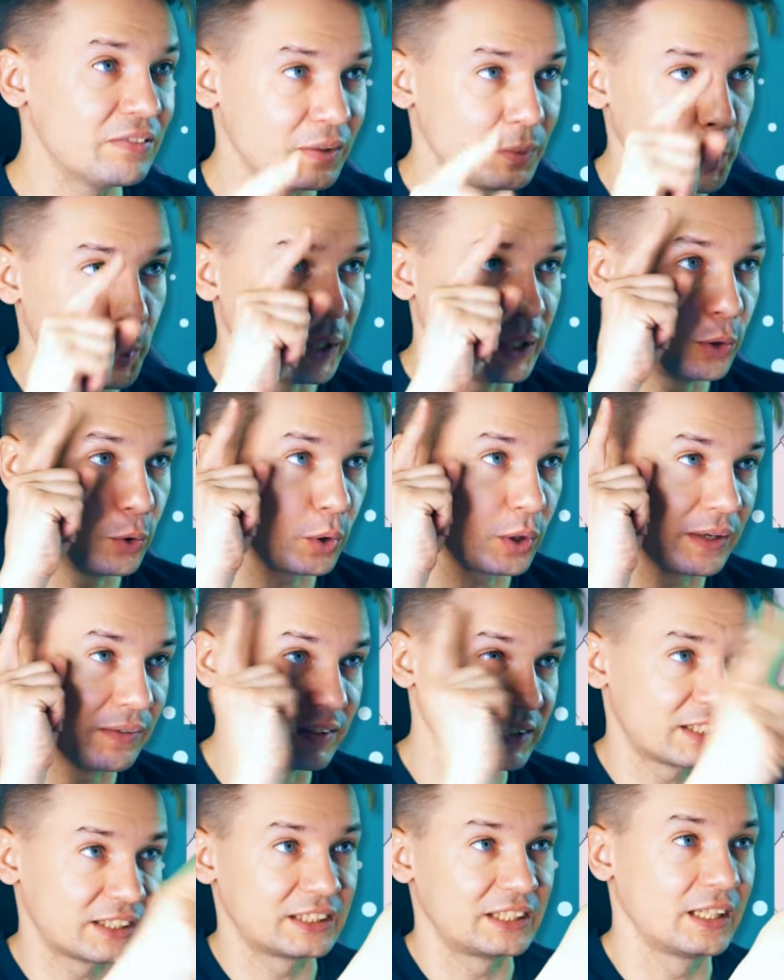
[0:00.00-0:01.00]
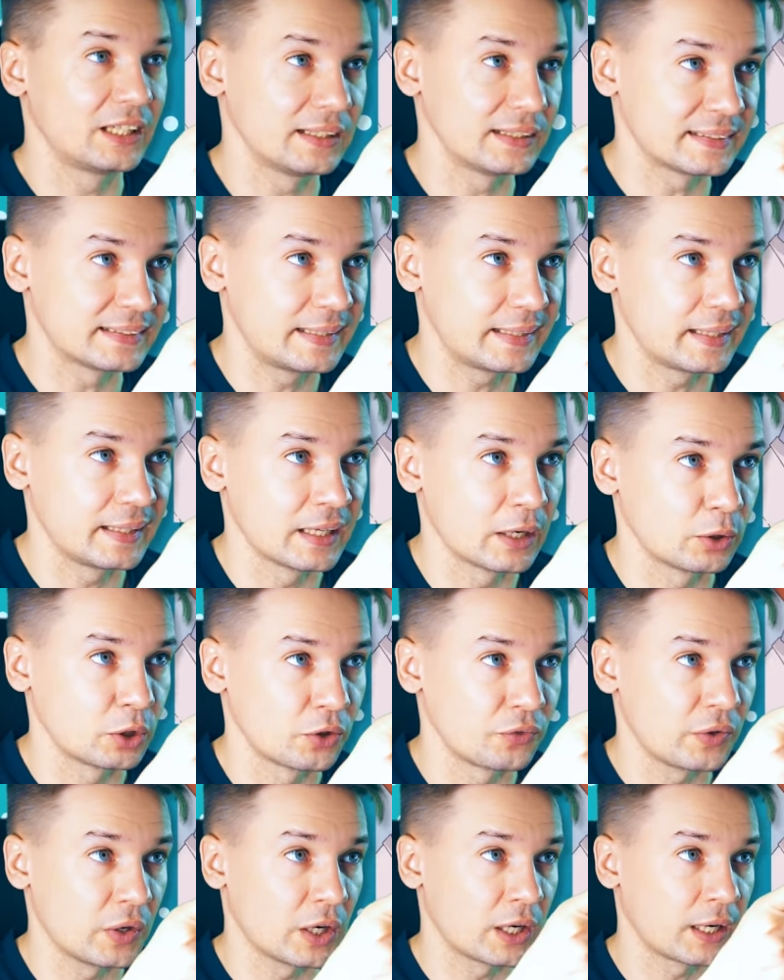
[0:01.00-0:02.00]
even when you have a sickle sticking out
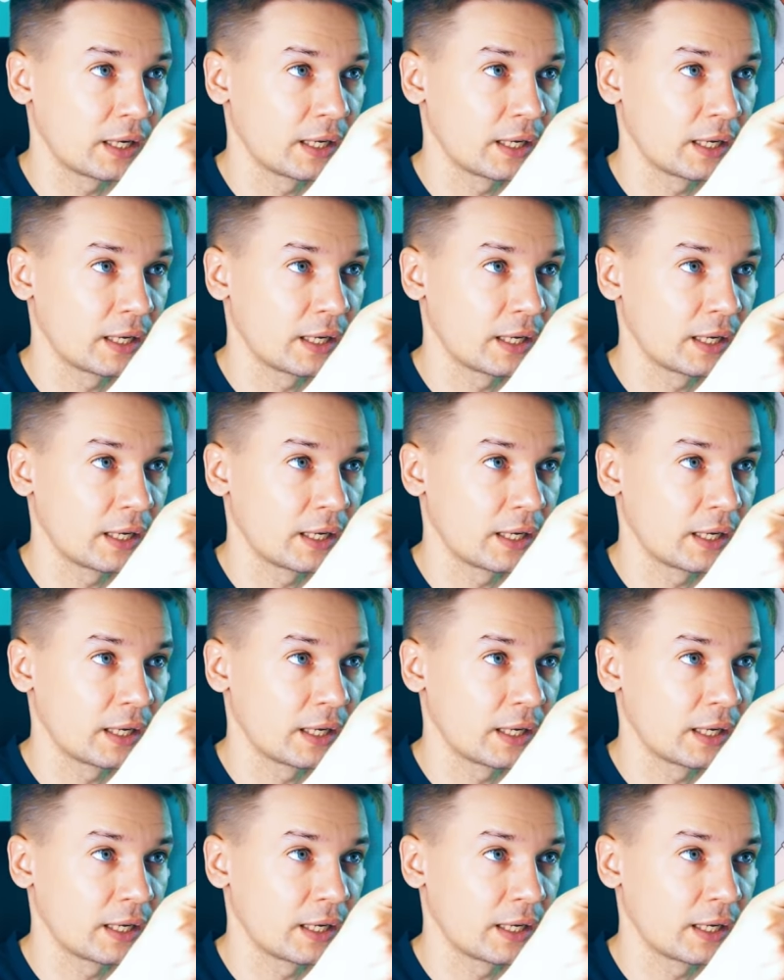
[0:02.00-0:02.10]
of your